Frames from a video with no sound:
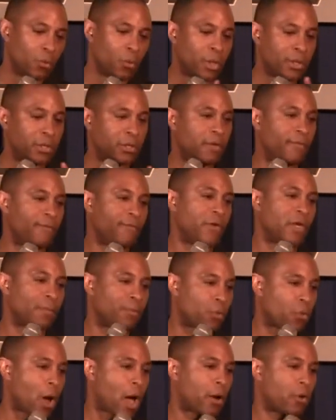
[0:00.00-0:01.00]
was to
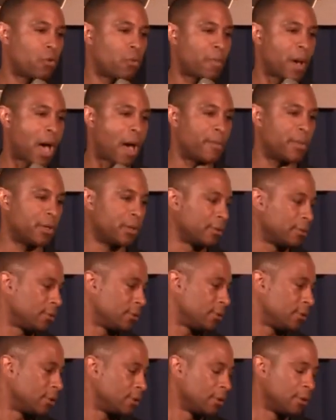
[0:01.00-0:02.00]
defeat Barack Obama.
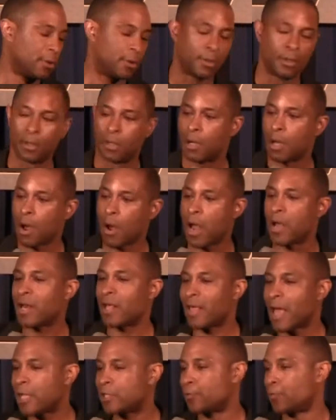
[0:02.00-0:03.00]
All right,
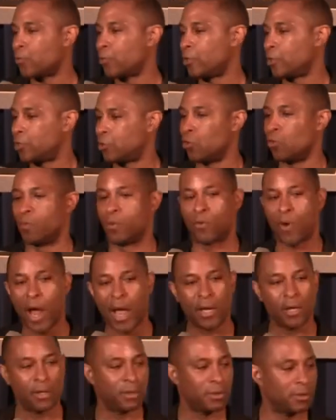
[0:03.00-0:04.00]
now that's pretty stupid,
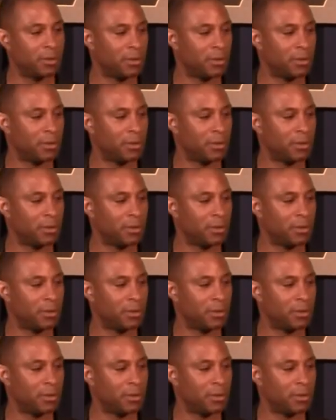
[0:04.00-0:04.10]
right?